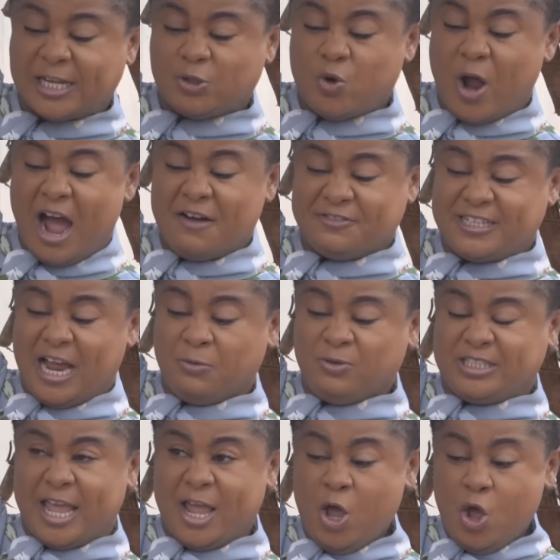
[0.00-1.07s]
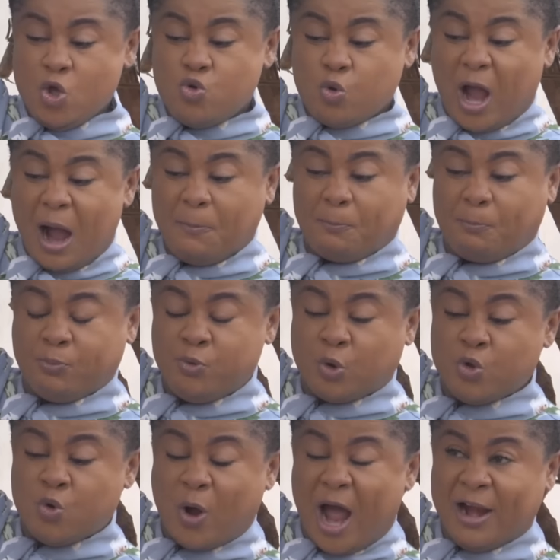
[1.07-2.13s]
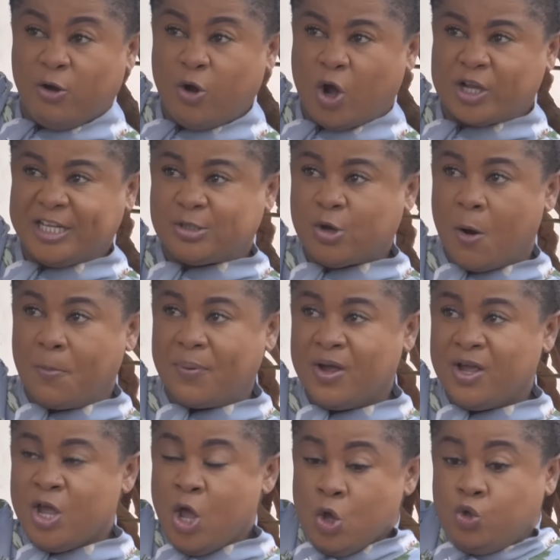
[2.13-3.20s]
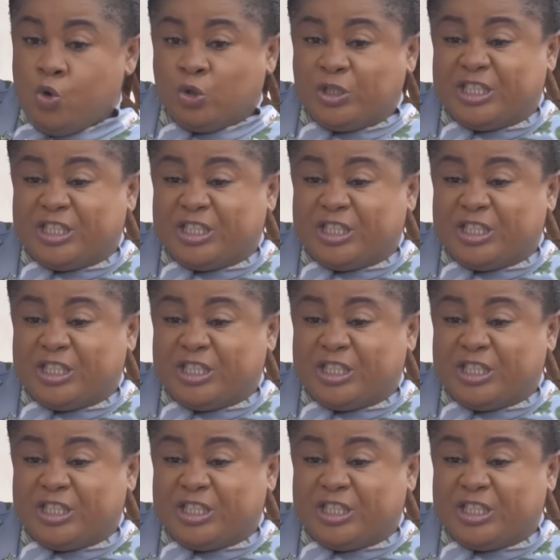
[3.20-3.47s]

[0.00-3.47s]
that you have down there, you can't lock it up. You